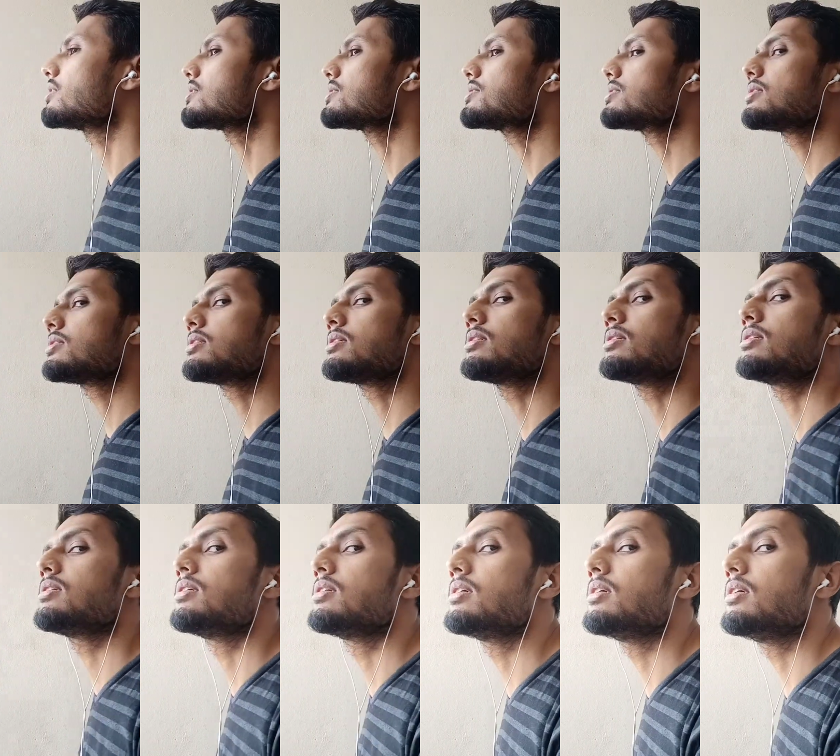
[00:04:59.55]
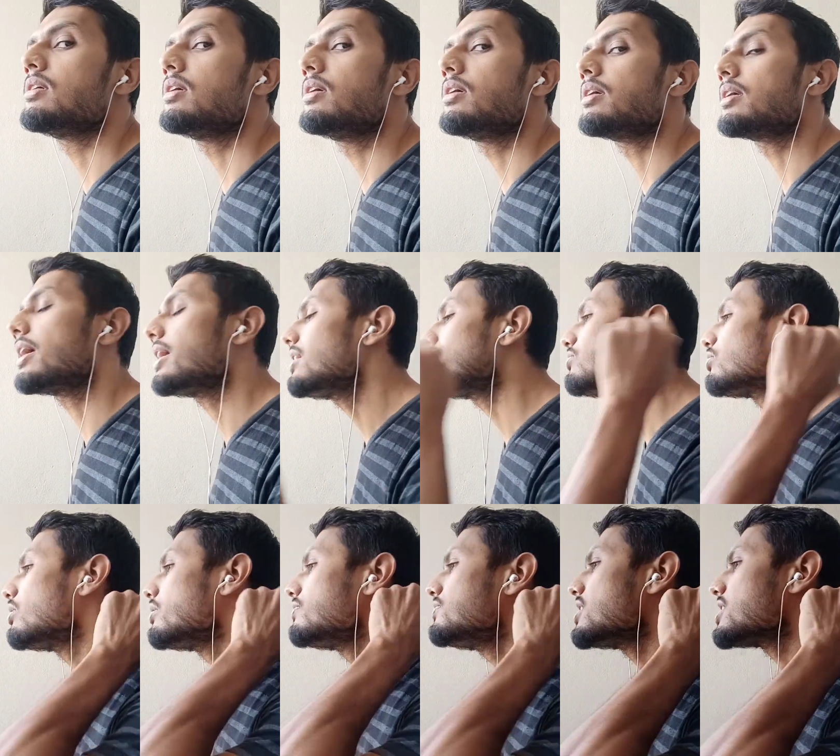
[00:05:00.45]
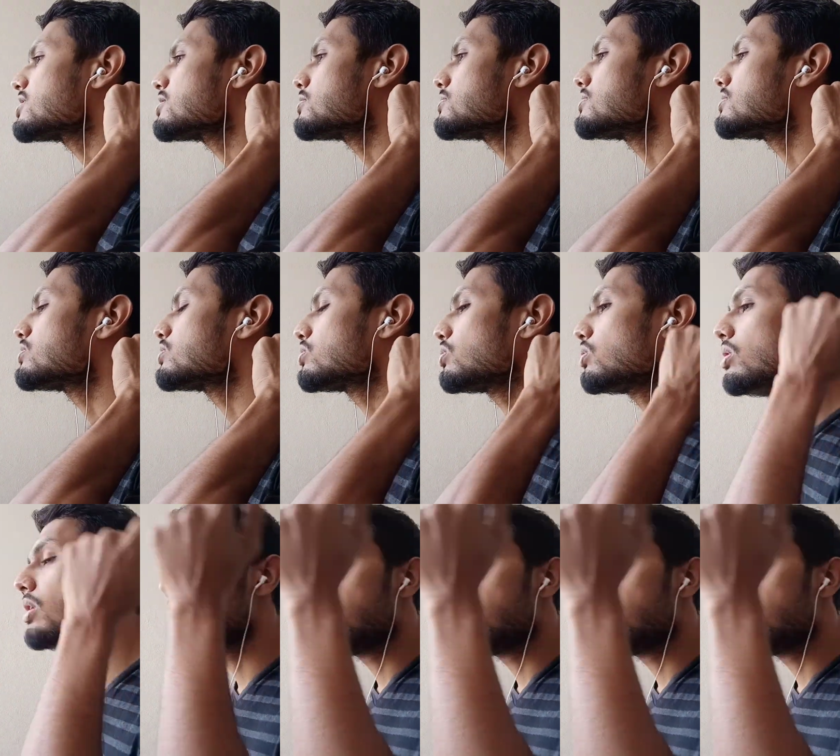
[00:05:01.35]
this. right? So if the so